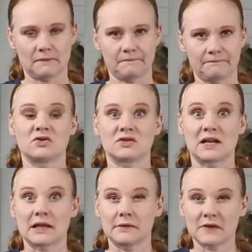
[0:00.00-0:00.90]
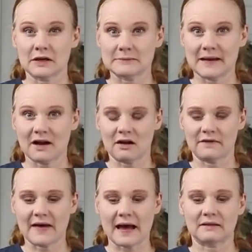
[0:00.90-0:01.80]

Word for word: So now that we've talked about all of that,